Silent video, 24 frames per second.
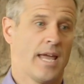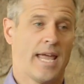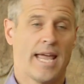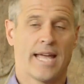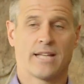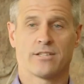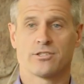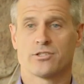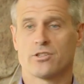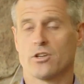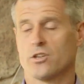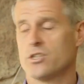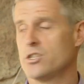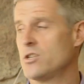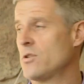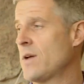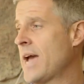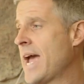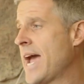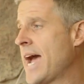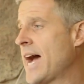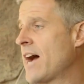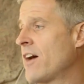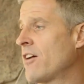And so
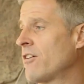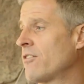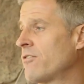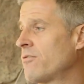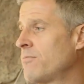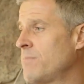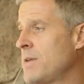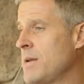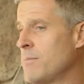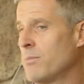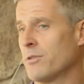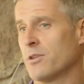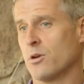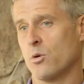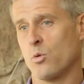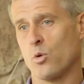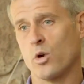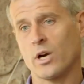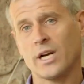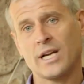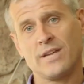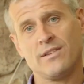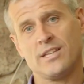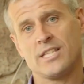you have people that
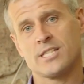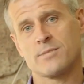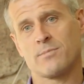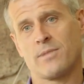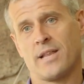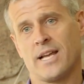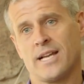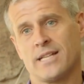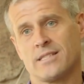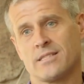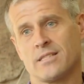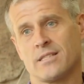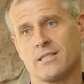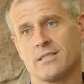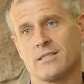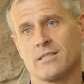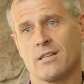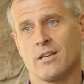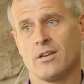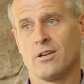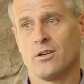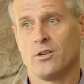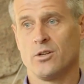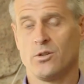work in these places
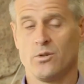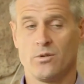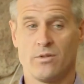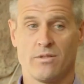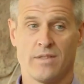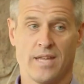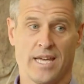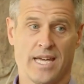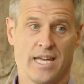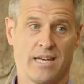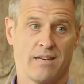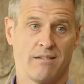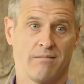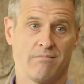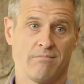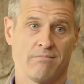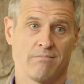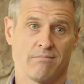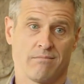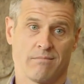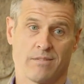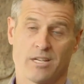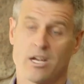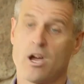who
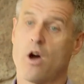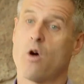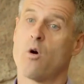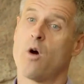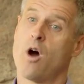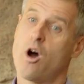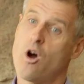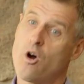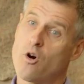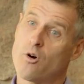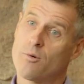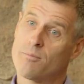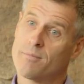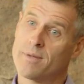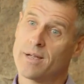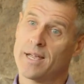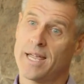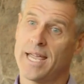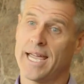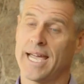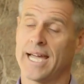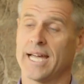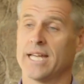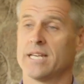then go
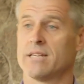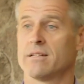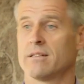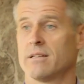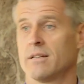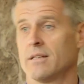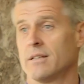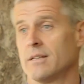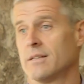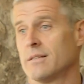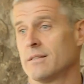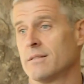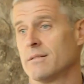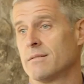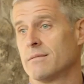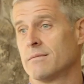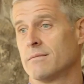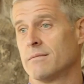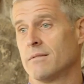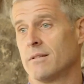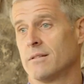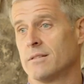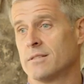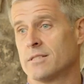home and
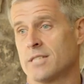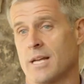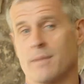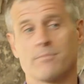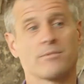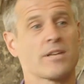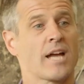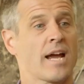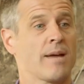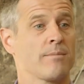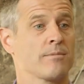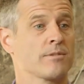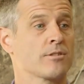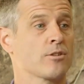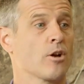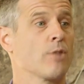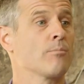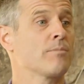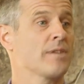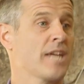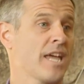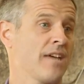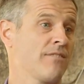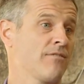sometimes
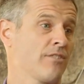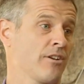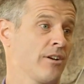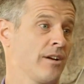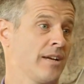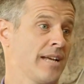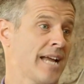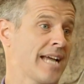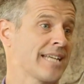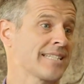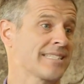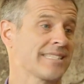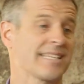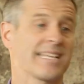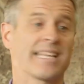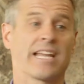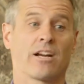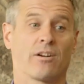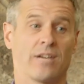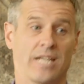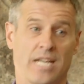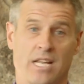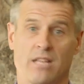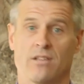don't behave very nicely
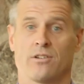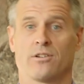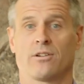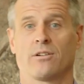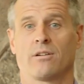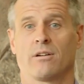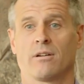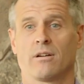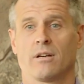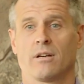there either.